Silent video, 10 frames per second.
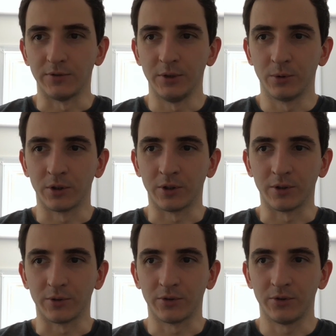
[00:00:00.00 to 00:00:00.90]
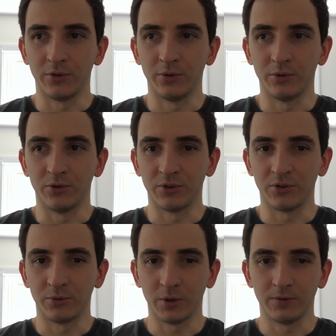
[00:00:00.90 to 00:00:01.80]
you were to
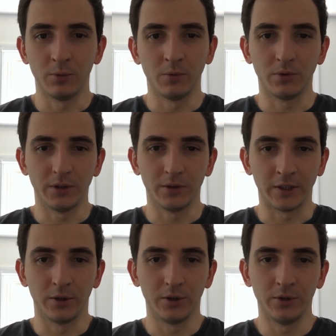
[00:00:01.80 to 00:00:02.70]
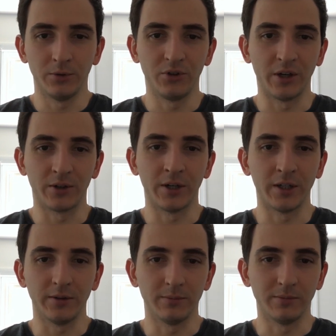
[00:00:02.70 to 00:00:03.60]
what if you could you
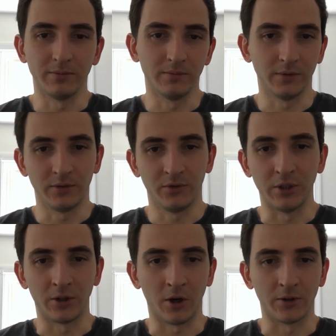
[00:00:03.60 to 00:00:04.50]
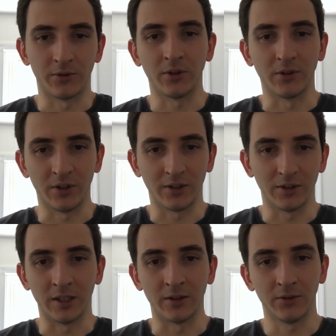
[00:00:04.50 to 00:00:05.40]
generate to your heart's
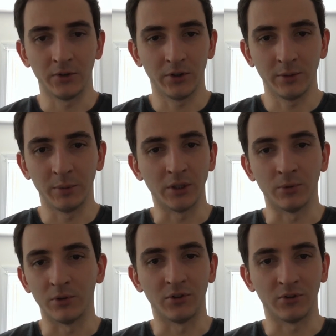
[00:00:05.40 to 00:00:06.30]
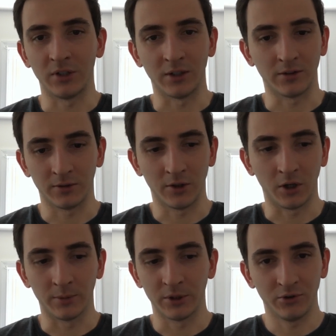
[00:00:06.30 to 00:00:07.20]
content endlessly, but you would just get
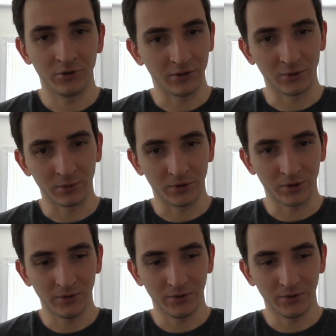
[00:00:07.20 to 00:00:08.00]
garbage as a result?